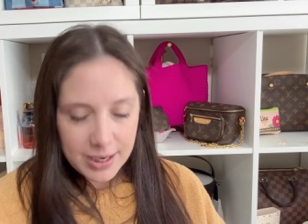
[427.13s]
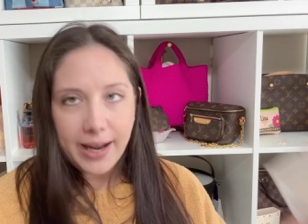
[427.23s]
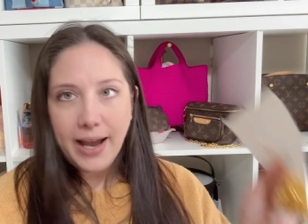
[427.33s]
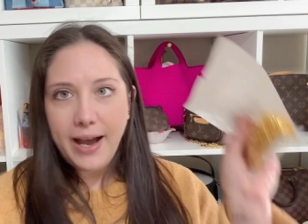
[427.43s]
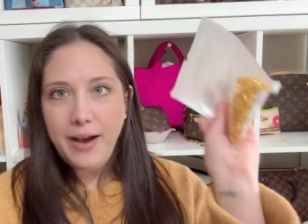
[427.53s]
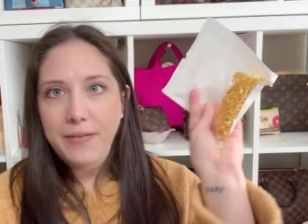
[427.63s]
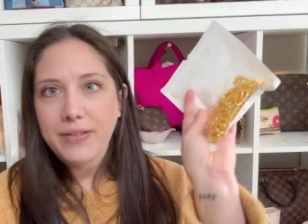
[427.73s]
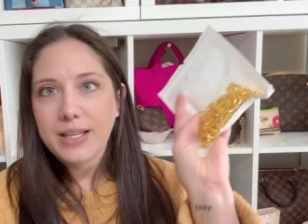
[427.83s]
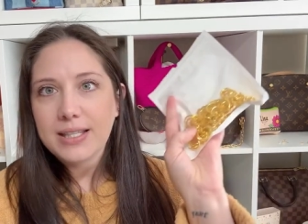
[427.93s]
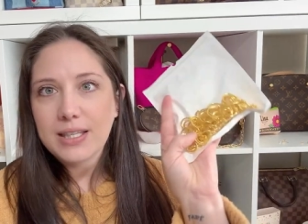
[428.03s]
I have
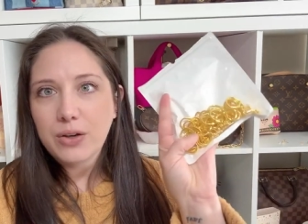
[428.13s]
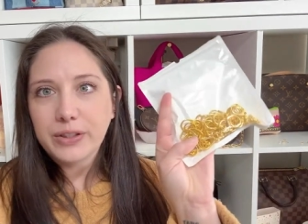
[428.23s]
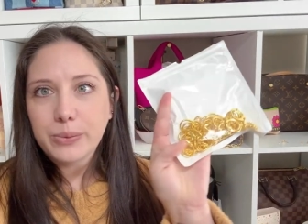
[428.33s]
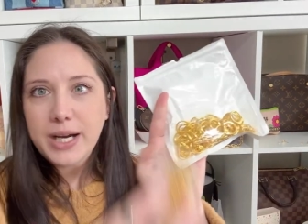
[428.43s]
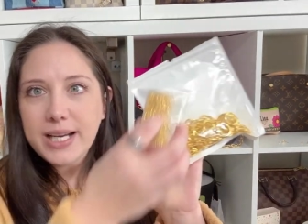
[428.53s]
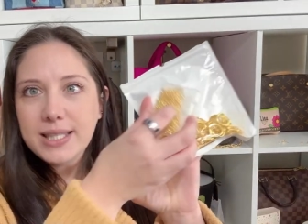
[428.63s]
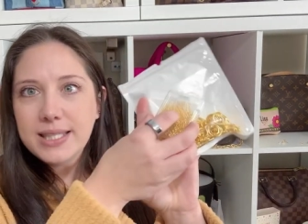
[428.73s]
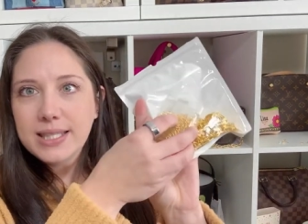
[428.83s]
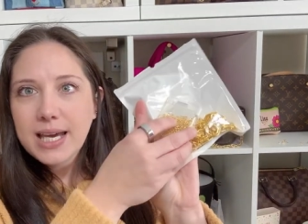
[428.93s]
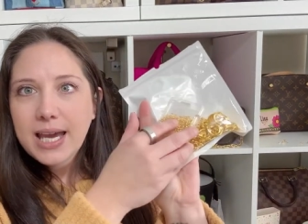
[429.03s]
the silver ones.